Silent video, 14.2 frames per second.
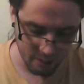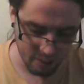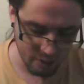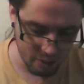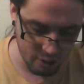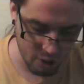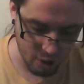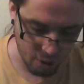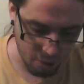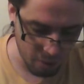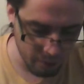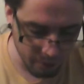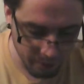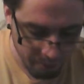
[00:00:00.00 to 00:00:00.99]
So,
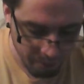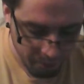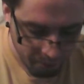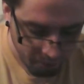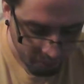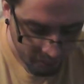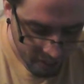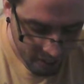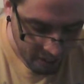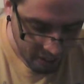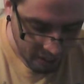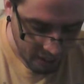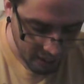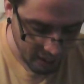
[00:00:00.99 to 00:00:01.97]

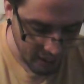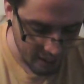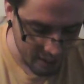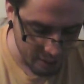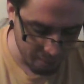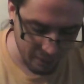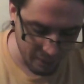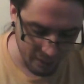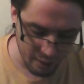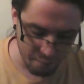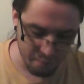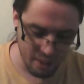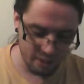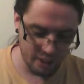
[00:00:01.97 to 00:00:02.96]
I got something in the
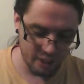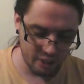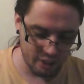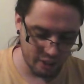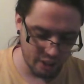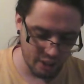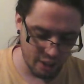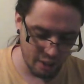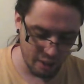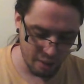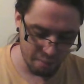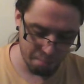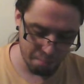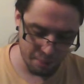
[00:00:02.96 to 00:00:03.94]
mail yesterday,
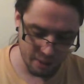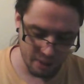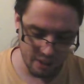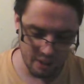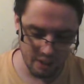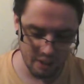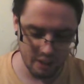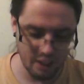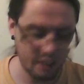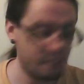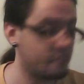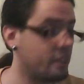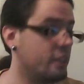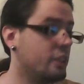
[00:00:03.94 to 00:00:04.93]
but I
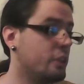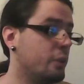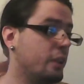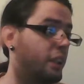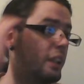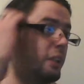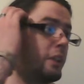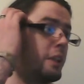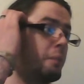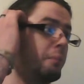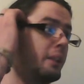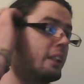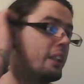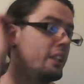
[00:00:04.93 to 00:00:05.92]
didn't do anything with it
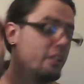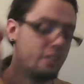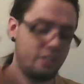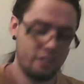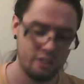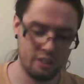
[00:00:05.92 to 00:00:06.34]
because